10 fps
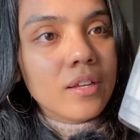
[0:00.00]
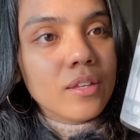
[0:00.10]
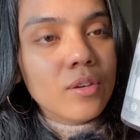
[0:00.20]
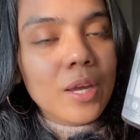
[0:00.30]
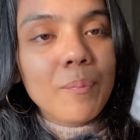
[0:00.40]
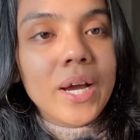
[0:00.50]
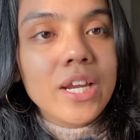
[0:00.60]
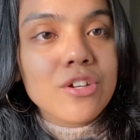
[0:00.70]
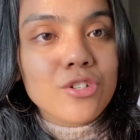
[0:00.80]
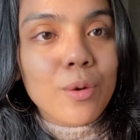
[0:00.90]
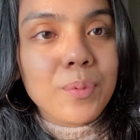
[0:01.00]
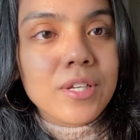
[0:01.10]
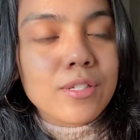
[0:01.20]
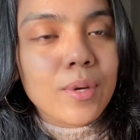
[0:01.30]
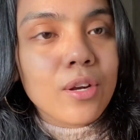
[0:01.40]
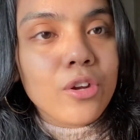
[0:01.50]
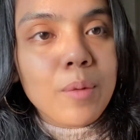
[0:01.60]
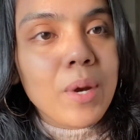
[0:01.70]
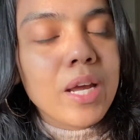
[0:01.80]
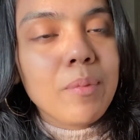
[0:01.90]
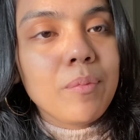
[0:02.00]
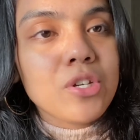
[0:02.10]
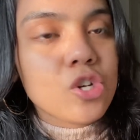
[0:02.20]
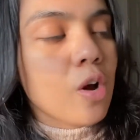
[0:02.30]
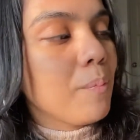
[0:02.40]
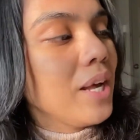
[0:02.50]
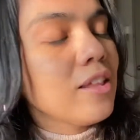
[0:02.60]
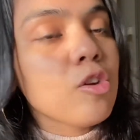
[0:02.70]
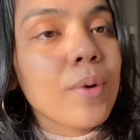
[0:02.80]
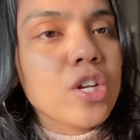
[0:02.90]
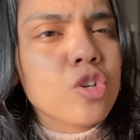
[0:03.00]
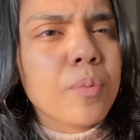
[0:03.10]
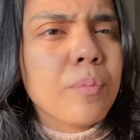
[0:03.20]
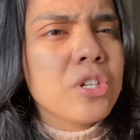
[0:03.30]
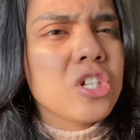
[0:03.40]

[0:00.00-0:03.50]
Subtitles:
You can buy it on Shopee as well, or you can buy it at Baby Shop, but I think you buy it on Shopee will be